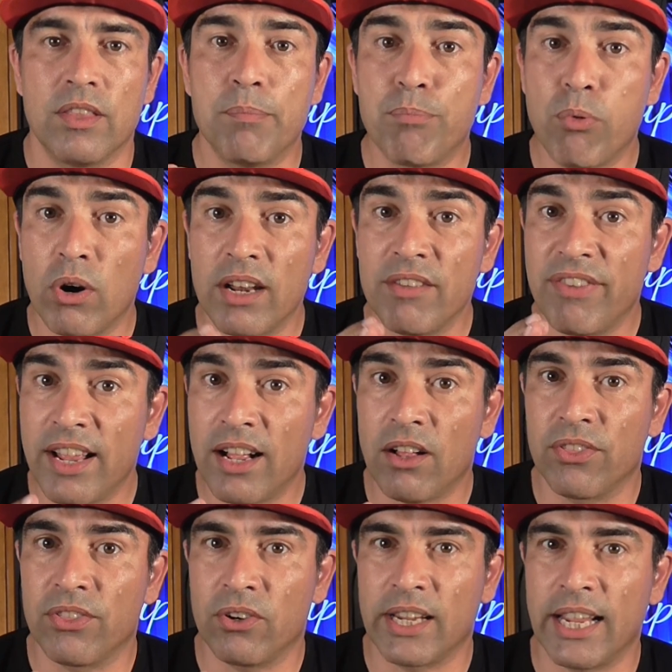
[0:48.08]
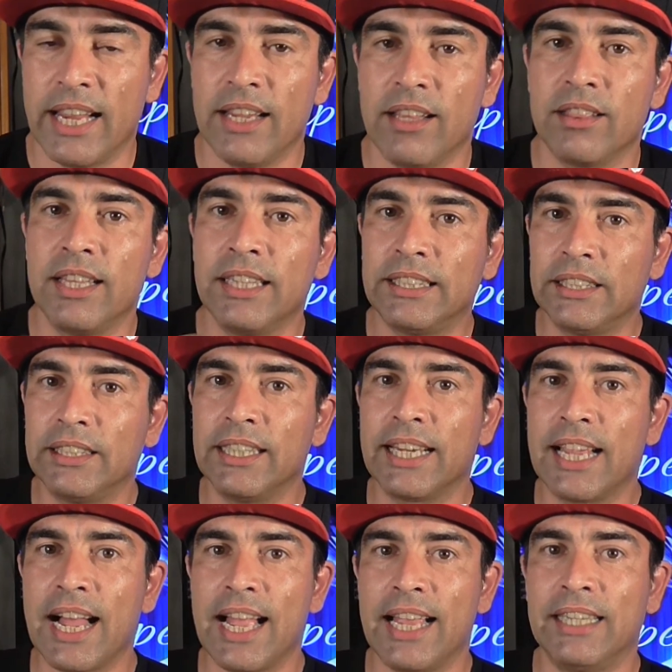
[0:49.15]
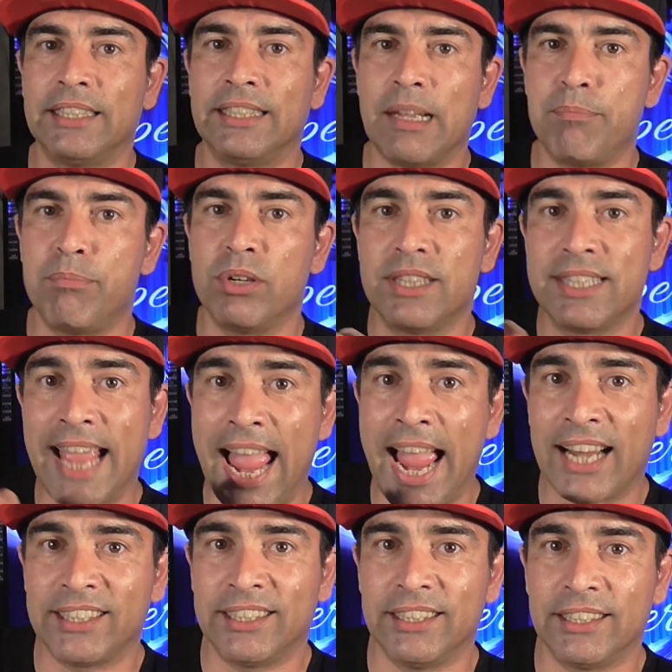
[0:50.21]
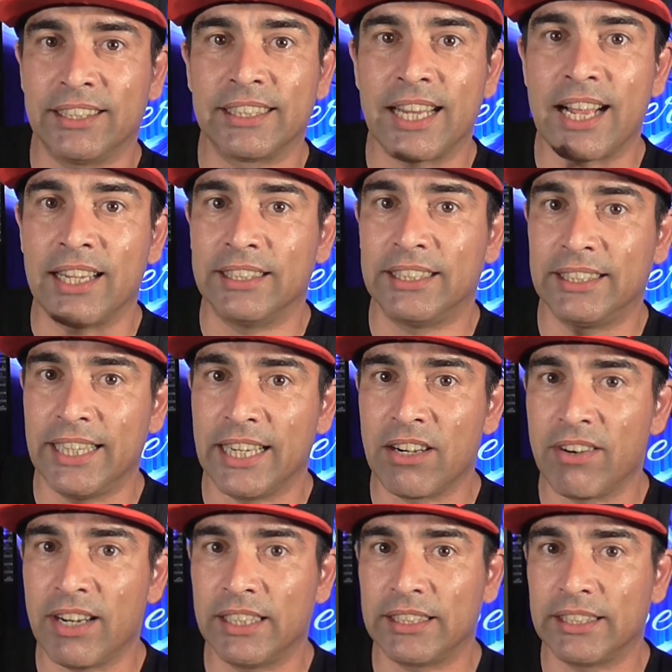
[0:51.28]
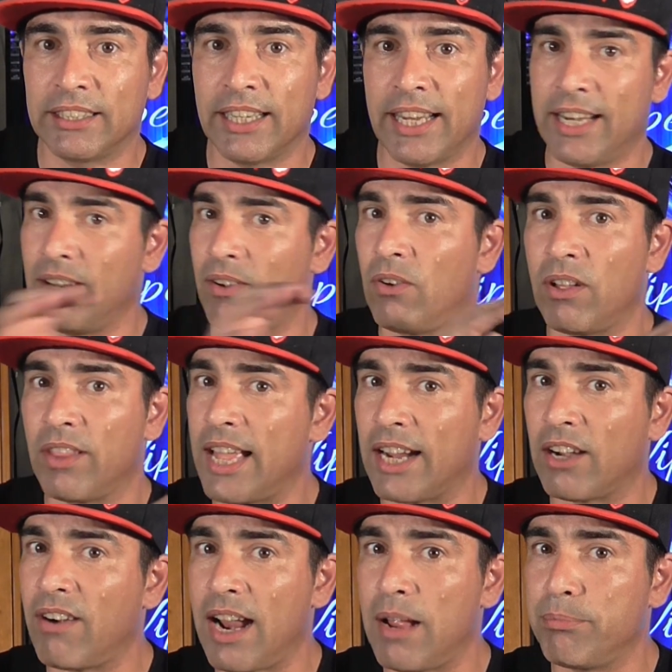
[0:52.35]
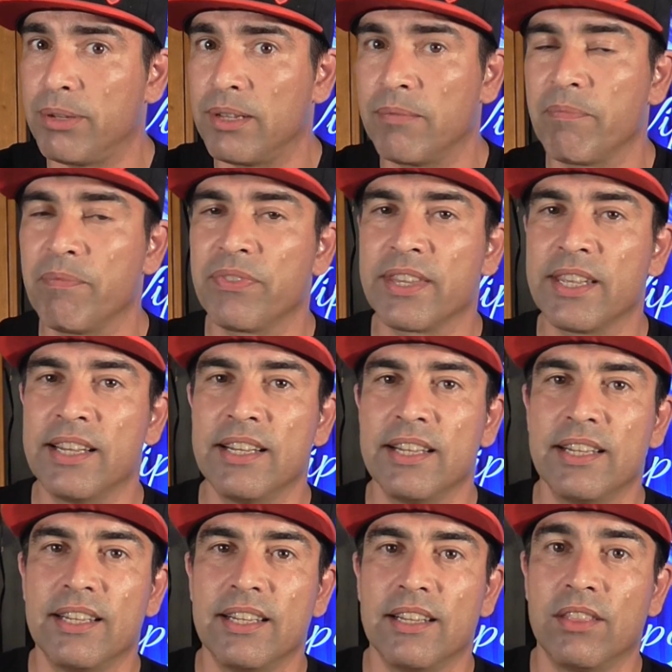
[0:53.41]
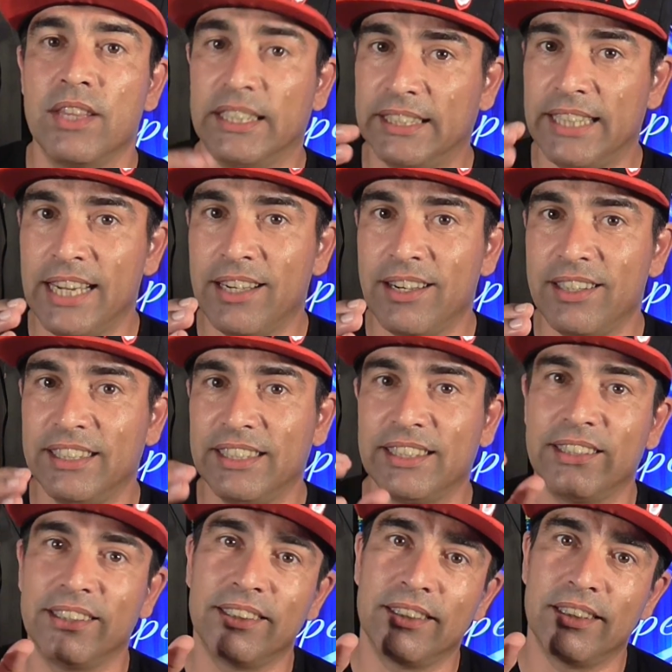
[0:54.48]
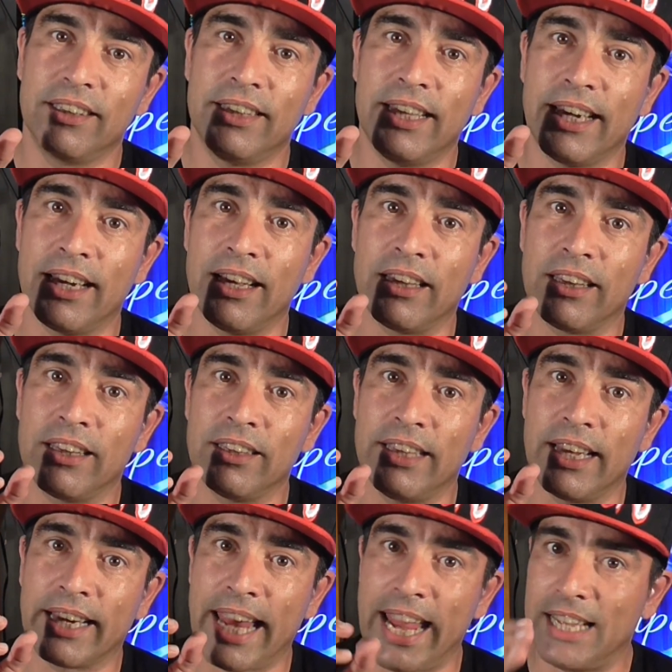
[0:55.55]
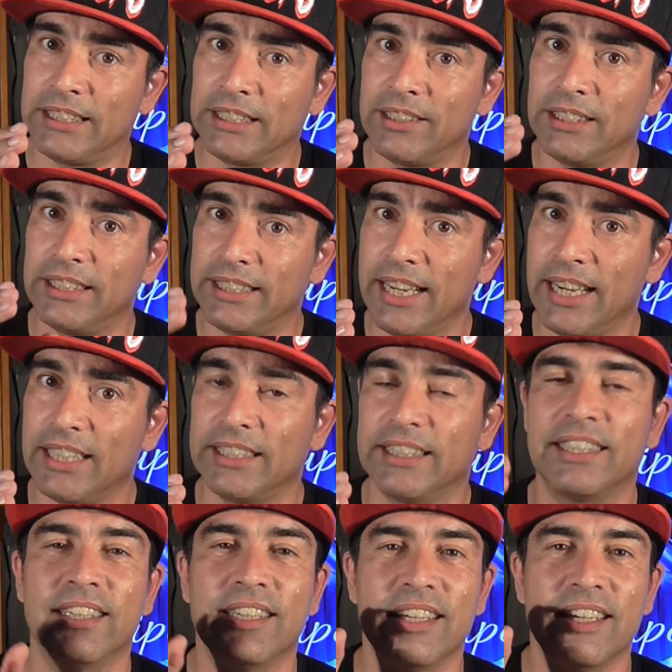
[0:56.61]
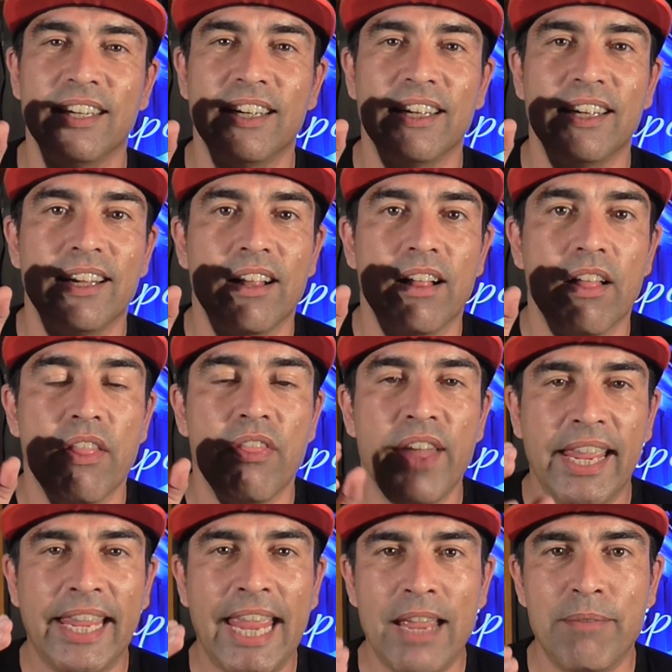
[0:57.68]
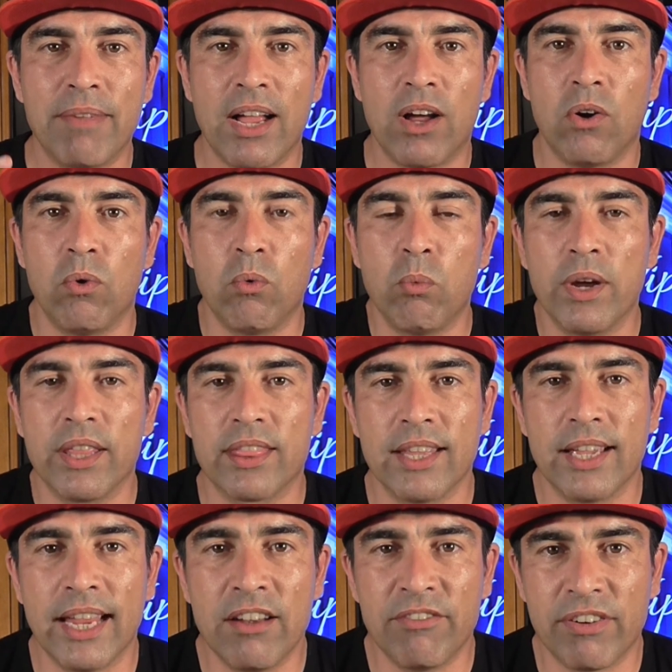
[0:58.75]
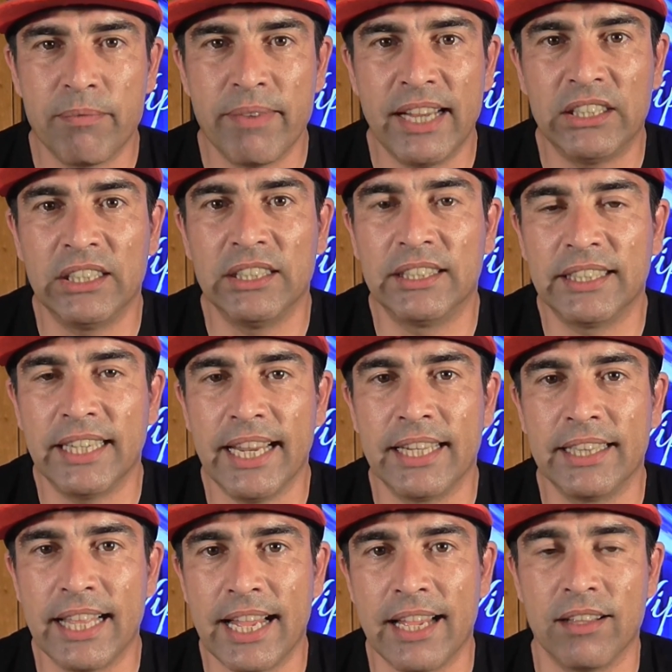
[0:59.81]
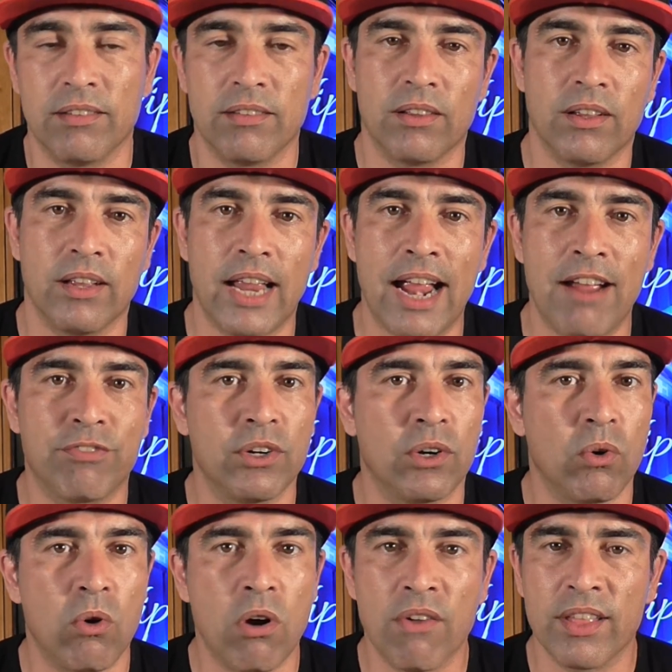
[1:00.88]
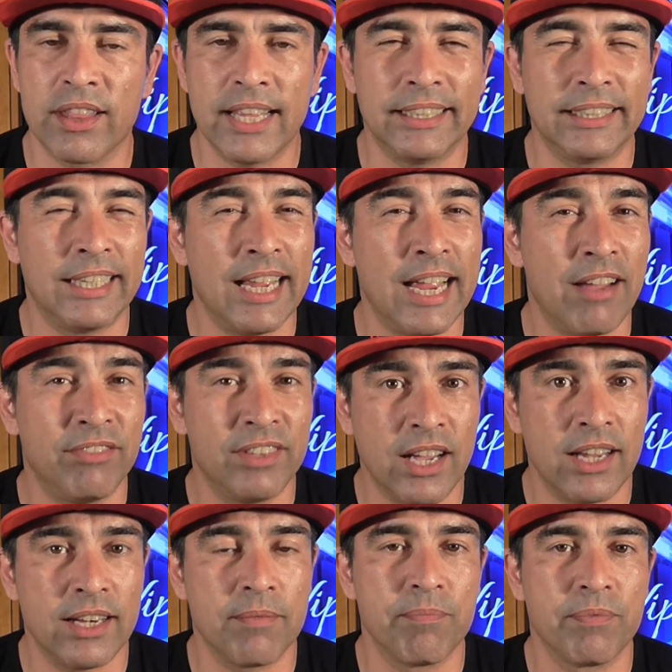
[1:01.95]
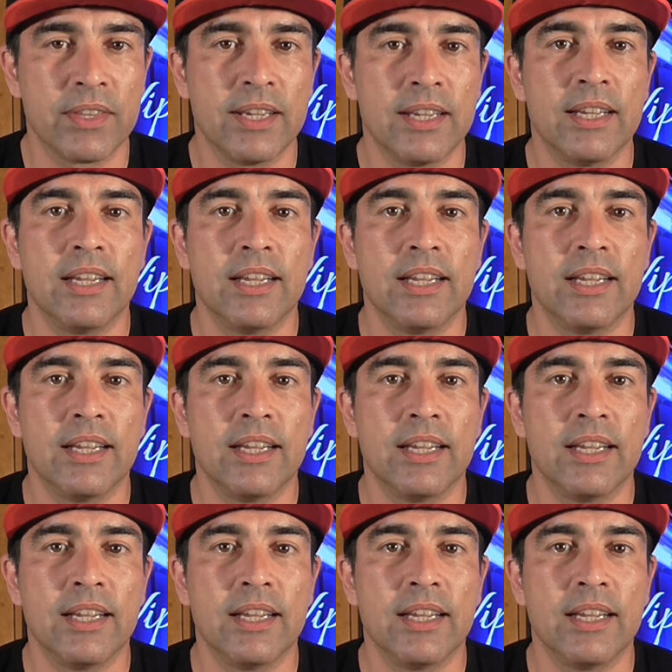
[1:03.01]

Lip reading: the Board of Health, okay, this is the guys that put taxes on cigarettes and all that crap, the stinkers, the cancer sticks. They came out with the information saying that after all the tests they have done,